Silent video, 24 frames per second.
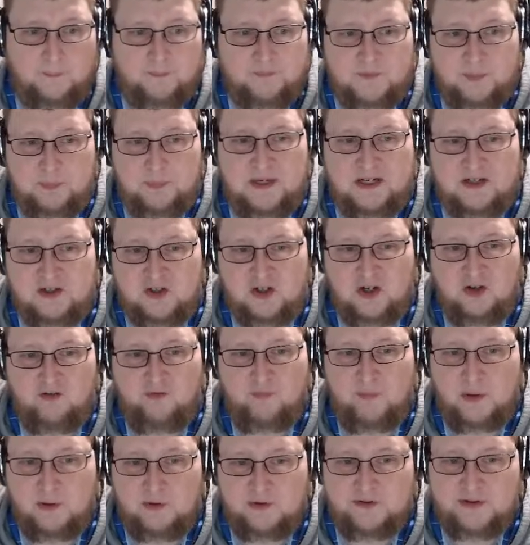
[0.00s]
Depiction of
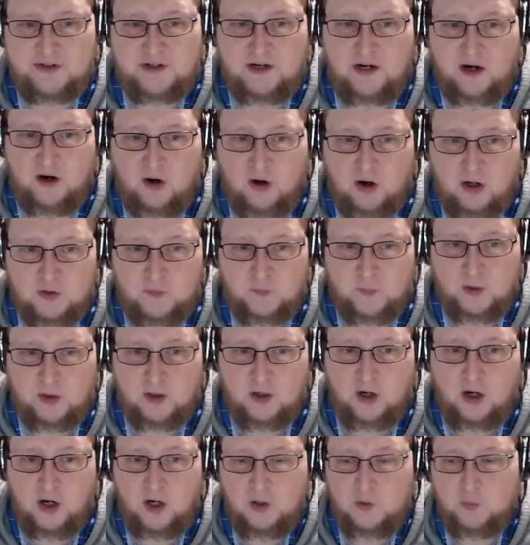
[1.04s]
military
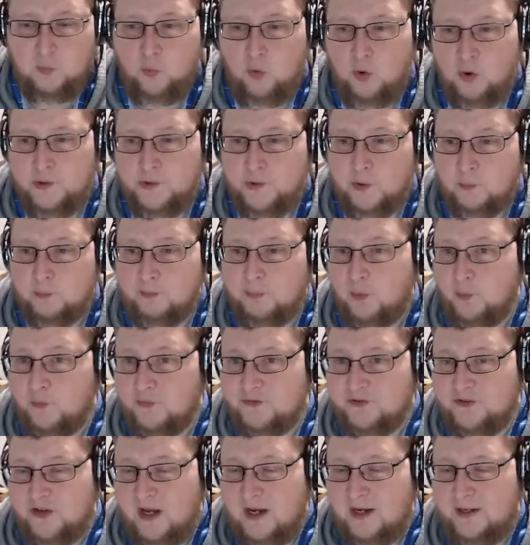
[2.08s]
hardware on one or both
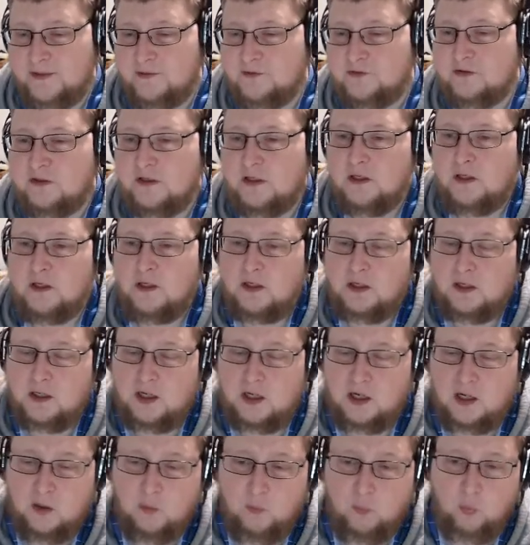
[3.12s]
sides.
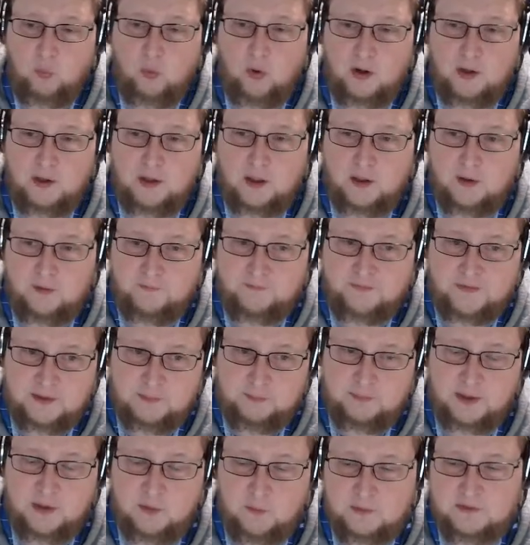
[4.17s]
One of the
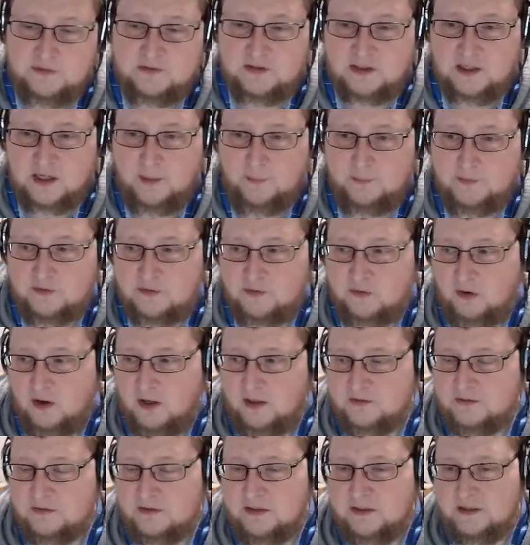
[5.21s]
big ones that comes
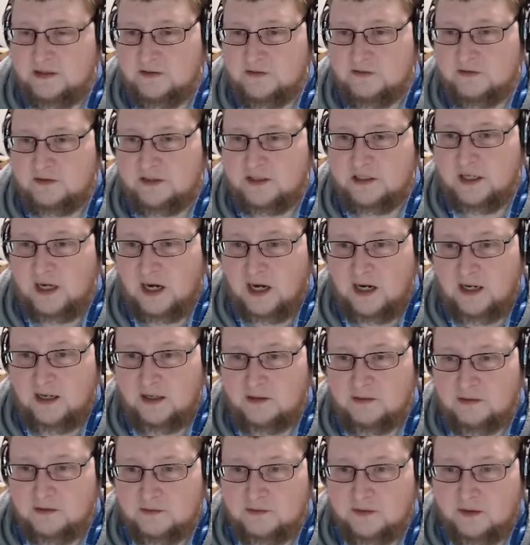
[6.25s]
across is the
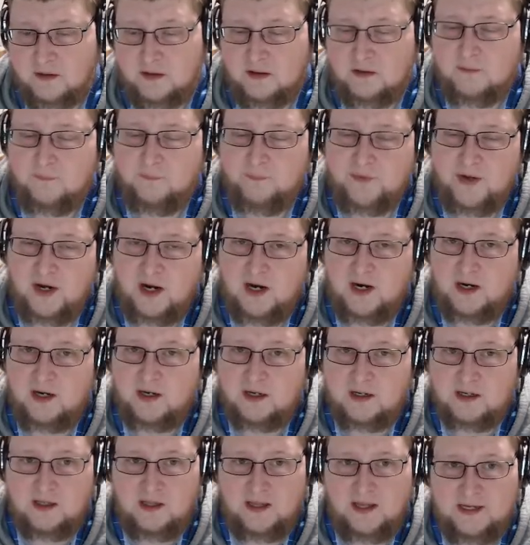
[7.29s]

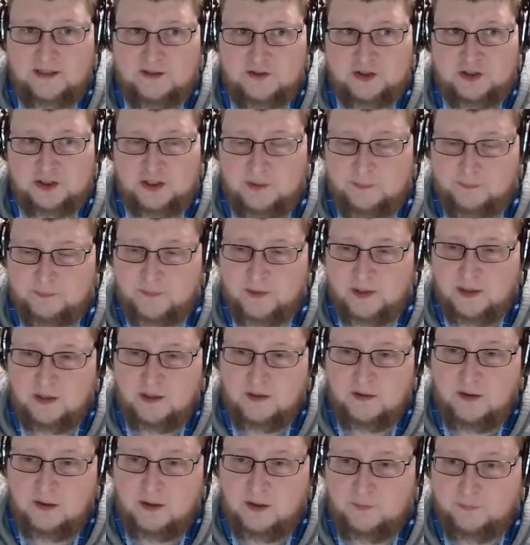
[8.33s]
ironclad ship,
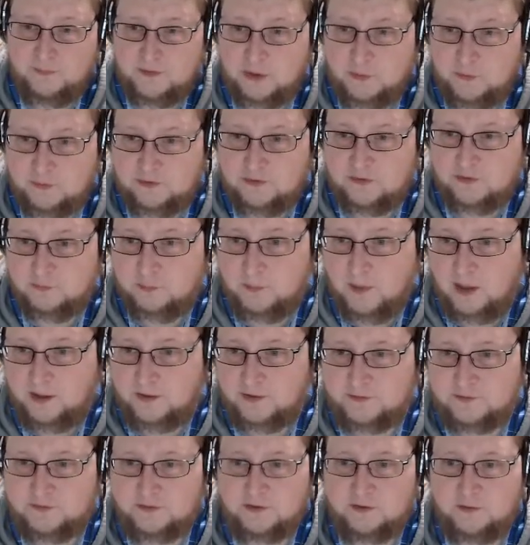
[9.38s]
the USS
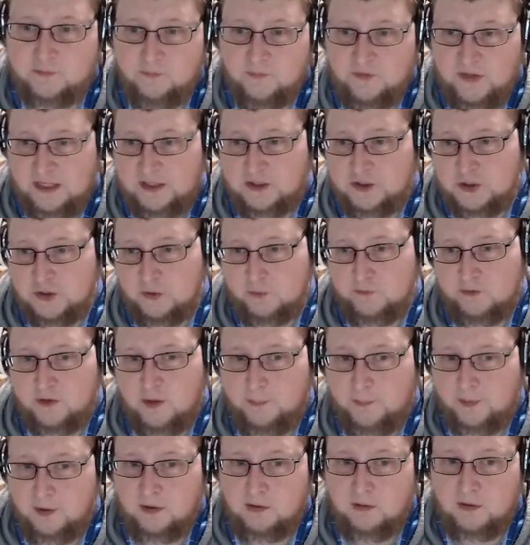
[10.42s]
Monitor. That shows
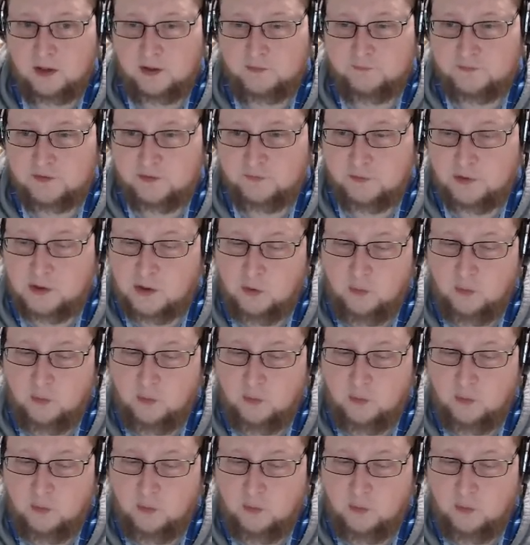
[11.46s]
up on a lot of different